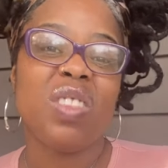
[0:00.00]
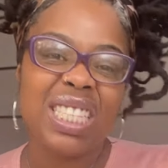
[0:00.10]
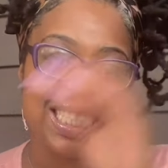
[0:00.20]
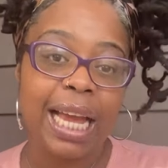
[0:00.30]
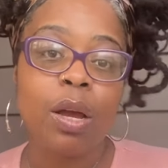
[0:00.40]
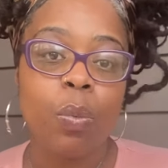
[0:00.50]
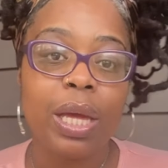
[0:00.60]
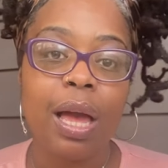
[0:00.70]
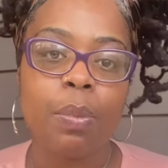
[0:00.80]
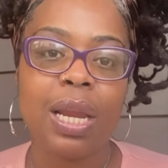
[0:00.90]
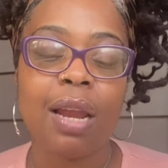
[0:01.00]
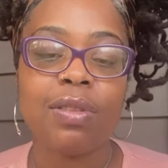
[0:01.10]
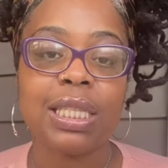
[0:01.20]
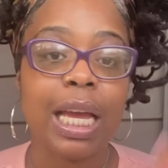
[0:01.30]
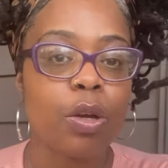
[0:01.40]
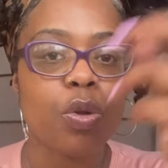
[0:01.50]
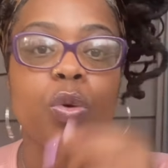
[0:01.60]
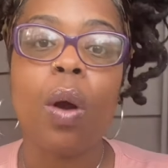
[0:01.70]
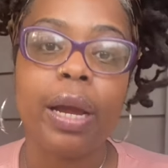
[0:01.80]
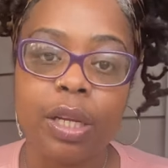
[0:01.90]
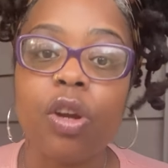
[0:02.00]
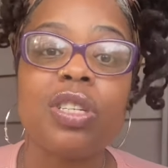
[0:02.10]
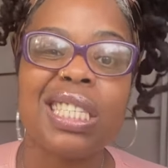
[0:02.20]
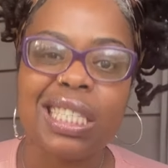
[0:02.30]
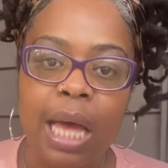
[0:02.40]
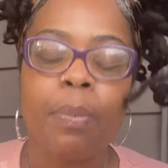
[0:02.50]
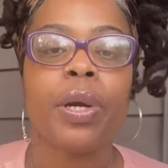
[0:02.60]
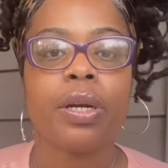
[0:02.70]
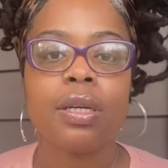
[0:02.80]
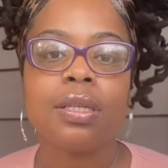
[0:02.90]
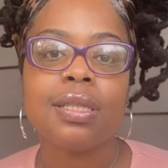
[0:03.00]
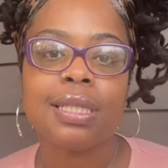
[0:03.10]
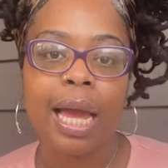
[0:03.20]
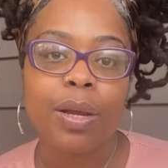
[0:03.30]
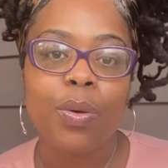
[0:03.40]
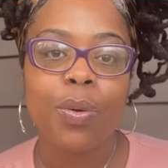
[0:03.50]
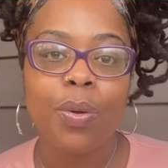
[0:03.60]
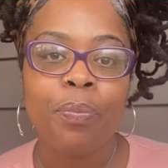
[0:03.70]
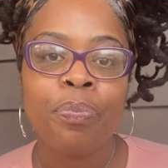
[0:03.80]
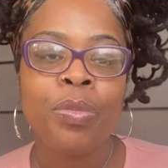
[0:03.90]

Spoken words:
the second week coming out of the cycle, you are in your summer cycle.